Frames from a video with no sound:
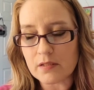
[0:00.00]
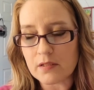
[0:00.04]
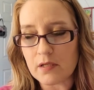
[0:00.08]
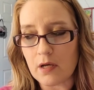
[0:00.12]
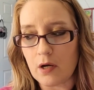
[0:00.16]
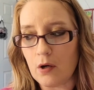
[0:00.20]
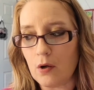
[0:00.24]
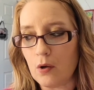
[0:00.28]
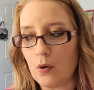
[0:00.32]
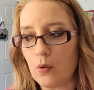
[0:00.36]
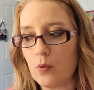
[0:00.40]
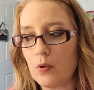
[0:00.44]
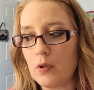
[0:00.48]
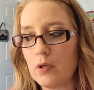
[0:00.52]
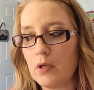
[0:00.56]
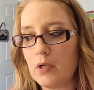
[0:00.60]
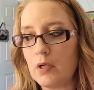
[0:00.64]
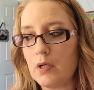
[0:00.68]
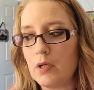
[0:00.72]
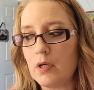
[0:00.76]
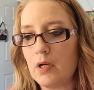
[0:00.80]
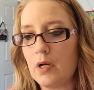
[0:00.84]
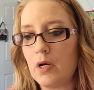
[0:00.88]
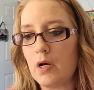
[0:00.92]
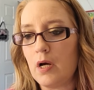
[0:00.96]
So
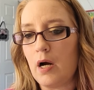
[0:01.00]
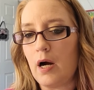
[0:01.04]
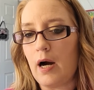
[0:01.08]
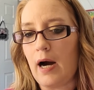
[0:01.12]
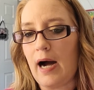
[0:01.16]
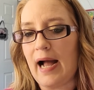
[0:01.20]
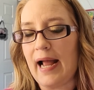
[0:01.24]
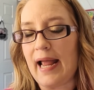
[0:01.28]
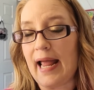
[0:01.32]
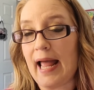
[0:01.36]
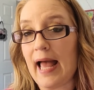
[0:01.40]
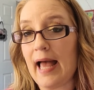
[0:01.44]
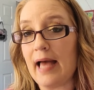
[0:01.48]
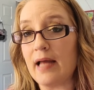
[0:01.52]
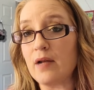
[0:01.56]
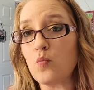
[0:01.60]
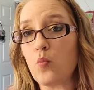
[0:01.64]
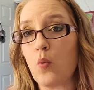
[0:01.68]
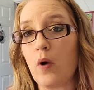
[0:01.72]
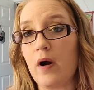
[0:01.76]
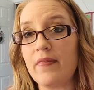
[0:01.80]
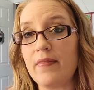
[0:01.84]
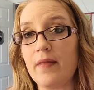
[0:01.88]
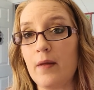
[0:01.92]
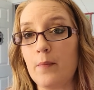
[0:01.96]
I
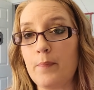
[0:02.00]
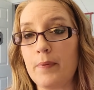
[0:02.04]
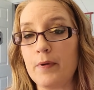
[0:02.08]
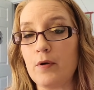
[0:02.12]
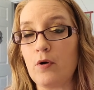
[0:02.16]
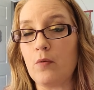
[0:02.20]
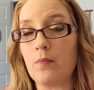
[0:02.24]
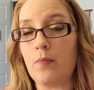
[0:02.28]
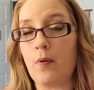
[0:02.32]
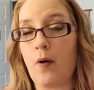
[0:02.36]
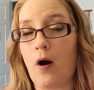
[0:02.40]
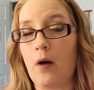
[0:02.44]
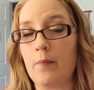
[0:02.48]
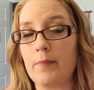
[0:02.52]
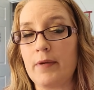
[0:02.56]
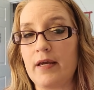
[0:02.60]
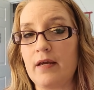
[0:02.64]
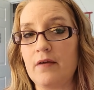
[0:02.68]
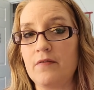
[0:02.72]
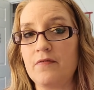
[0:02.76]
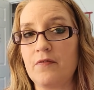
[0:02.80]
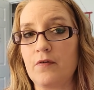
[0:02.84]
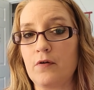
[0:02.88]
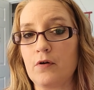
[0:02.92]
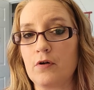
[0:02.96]
had one that Bill bought
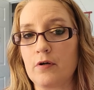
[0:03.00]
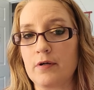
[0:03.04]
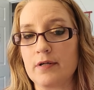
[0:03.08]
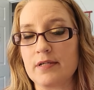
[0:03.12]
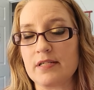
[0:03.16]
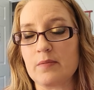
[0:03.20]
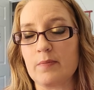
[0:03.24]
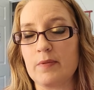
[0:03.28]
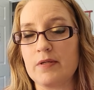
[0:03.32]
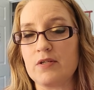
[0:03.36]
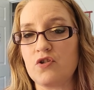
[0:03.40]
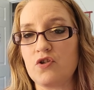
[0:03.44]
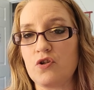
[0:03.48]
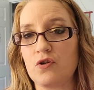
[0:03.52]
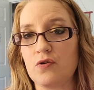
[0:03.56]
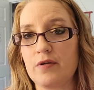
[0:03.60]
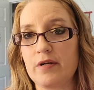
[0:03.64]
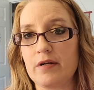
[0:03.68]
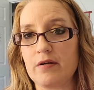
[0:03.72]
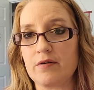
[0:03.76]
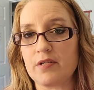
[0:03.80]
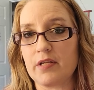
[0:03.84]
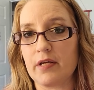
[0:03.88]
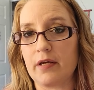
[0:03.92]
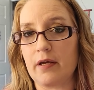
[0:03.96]
me for Christmas
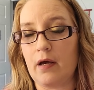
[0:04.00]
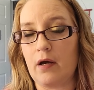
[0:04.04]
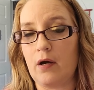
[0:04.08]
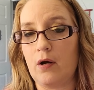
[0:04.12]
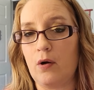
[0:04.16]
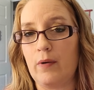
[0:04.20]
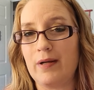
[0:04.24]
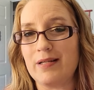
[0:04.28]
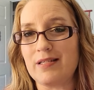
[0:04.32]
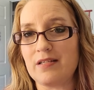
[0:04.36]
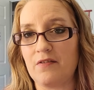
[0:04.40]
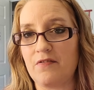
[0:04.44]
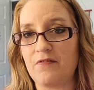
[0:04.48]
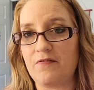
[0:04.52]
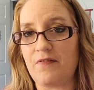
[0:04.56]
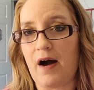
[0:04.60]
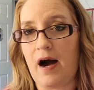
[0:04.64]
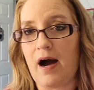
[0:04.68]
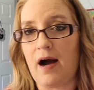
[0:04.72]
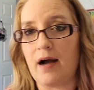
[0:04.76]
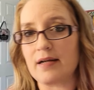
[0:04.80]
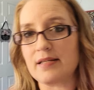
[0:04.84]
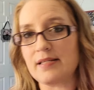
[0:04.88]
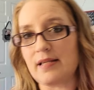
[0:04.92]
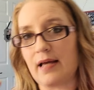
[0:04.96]
two years ago. It's a
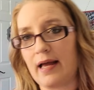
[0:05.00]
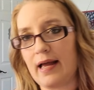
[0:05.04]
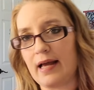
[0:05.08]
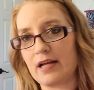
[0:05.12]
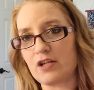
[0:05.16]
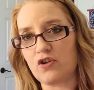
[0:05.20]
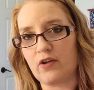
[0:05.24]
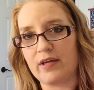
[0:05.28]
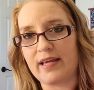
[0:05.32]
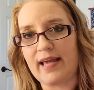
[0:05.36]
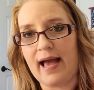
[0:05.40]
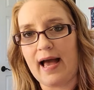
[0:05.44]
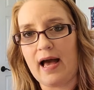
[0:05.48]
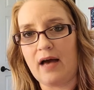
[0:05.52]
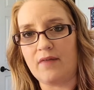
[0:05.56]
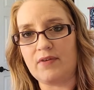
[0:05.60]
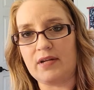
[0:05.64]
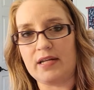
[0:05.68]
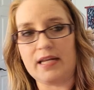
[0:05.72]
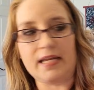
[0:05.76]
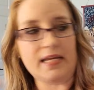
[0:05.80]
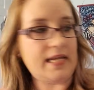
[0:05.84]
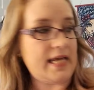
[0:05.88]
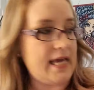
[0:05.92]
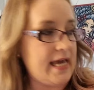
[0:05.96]
Fox. I actually
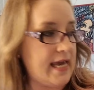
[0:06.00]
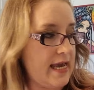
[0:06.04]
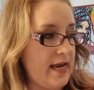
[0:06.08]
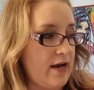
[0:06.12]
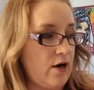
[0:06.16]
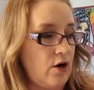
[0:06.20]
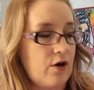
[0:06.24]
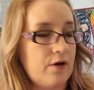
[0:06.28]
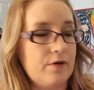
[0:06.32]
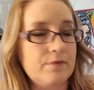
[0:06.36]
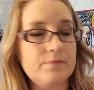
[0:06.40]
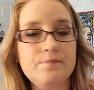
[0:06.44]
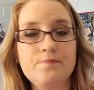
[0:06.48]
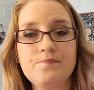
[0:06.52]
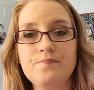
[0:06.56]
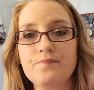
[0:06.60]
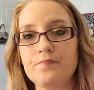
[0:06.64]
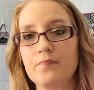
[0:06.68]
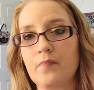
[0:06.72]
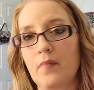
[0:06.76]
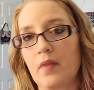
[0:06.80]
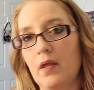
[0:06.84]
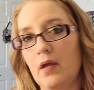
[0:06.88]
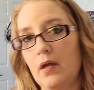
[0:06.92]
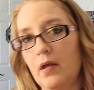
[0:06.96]
have it in here
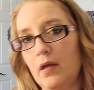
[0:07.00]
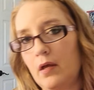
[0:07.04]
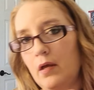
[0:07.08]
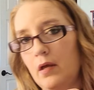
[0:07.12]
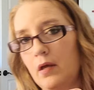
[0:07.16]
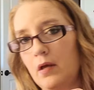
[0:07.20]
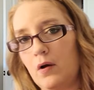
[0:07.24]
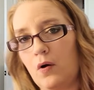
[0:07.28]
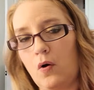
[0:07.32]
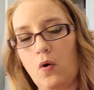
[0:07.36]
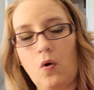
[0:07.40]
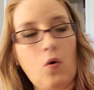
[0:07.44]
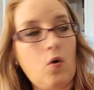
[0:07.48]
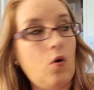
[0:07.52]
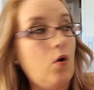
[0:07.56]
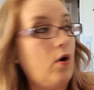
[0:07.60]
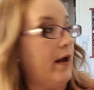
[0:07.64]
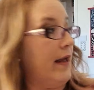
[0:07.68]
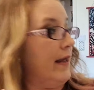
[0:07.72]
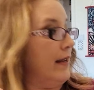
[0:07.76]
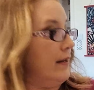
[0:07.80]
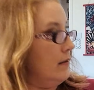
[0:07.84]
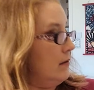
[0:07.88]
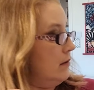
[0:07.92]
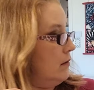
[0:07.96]

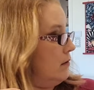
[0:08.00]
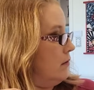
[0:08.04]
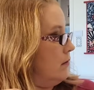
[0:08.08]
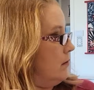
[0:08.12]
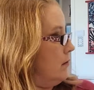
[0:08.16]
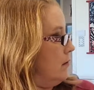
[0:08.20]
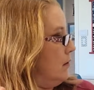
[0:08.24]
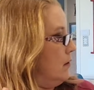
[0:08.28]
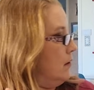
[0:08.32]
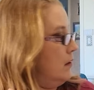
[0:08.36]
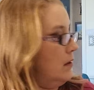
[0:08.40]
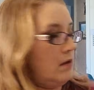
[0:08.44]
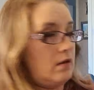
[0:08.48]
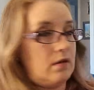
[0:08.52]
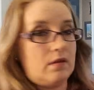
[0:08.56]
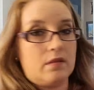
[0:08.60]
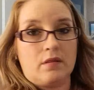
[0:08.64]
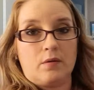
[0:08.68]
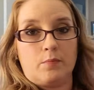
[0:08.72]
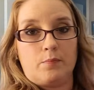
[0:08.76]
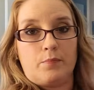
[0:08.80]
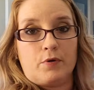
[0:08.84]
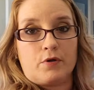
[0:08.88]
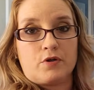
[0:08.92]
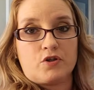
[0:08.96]
on
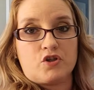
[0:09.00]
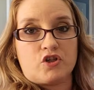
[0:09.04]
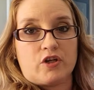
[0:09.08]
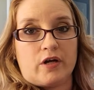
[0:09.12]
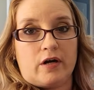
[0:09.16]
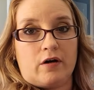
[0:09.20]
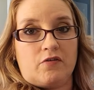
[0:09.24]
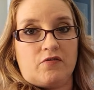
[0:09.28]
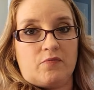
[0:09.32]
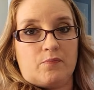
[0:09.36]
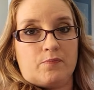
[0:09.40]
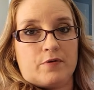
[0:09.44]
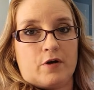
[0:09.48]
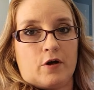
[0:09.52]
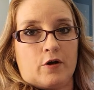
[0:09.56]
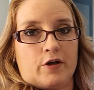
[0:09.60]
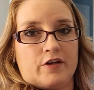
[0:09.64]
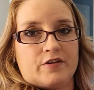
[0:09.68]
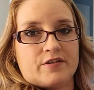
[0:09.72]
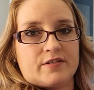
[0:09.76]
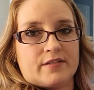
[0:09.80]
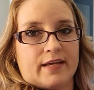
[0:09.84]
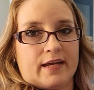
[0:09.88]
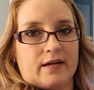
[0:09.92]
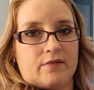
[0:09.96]
the bookshelf.
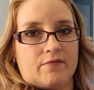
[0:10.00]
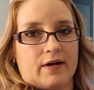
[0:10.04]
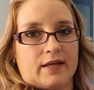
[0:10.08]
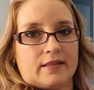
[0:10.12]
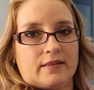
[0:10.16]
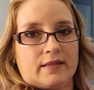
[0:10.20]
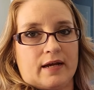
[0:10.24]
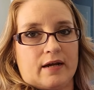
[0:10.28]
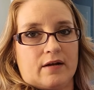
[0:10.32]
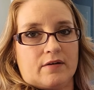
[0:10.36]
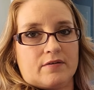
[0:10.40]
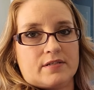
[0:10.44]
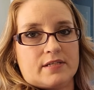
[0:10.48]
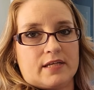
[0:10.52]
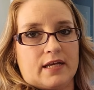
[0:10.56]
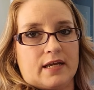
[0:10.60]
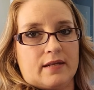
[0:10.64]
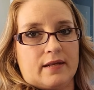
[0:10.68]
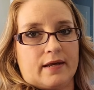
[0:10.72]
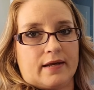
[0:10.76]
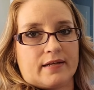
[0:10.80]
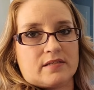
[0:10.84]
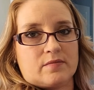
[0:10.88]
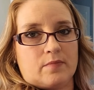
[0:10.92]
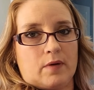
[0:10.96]
Oh, you see it right there.
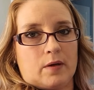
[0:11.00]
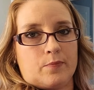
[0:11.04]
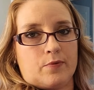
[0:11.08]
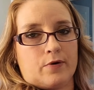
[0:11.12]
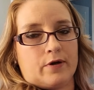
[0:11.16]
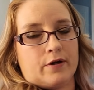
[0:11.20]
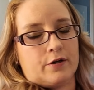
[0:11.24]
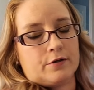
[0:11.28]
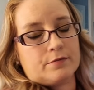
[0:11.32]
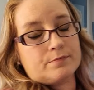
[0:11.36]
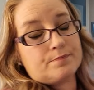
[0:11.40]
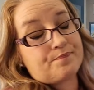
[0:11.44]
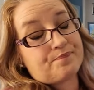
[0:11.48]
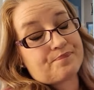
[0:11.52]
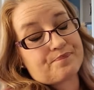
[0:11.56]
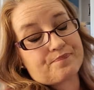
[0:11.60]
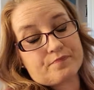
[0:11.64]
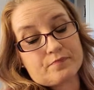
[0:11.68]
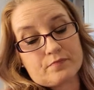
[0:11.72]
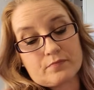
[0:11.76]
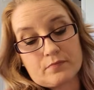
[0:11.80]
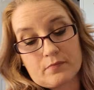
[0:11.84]
See it next to my printer?